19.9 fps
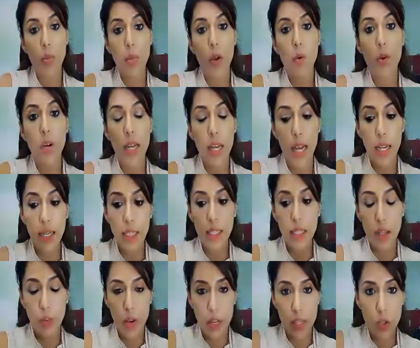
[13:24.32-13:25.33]
regarding
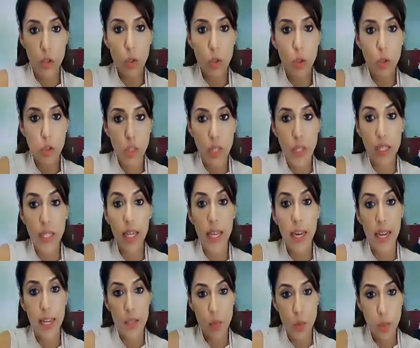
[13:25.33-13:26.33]
the resolution that
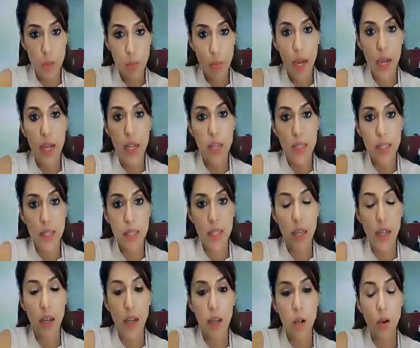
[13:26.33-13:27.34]
has been passed
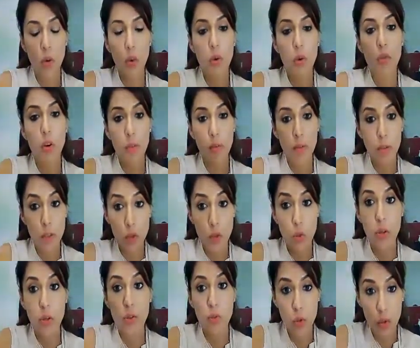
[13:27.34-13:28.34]
with reference to
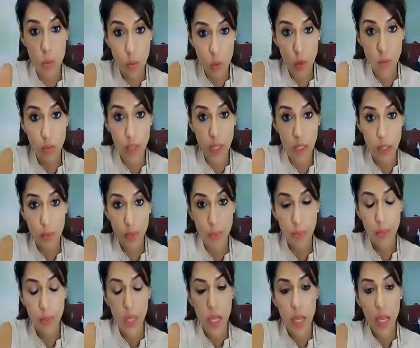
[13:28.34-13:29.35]
his removal.
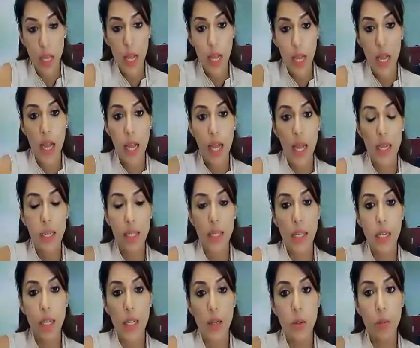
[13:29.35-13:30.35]
And
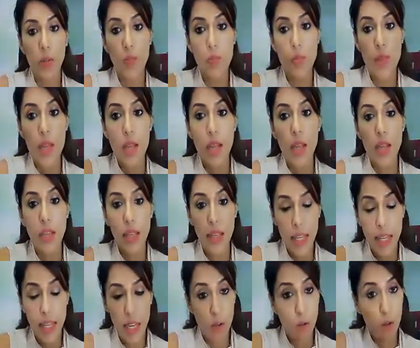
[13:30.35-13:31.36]
he
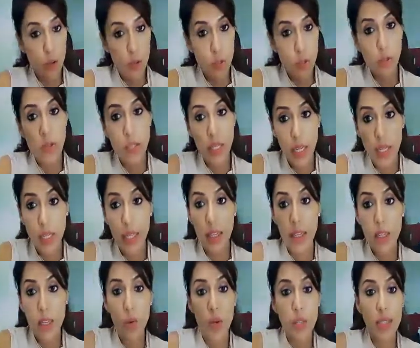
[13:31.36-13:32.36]
can also say that
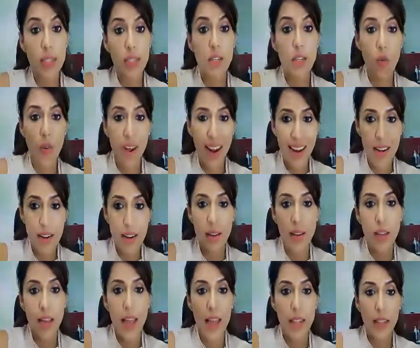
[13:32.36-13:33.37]
he wants it read
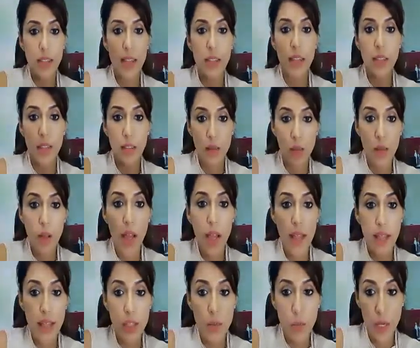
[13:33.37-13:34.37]
at the
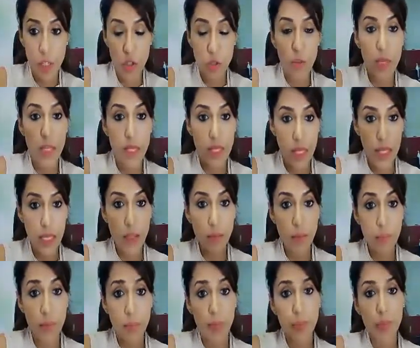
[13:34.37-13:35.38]
special meeting.